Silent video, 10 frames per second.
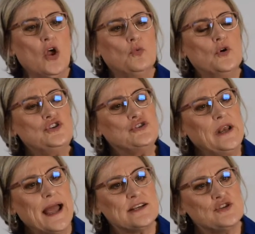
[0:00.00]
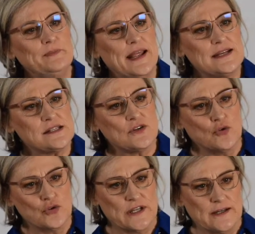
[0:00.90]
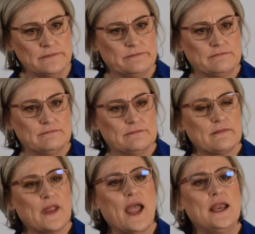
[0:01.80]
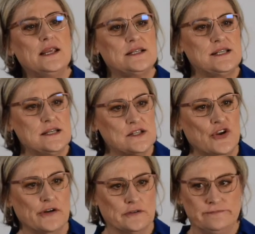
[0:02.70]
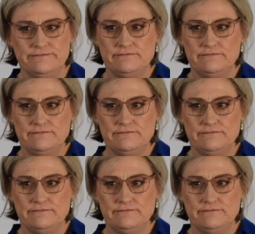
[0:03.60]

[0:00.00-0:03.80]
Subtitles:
would you like to place an order? And he says no.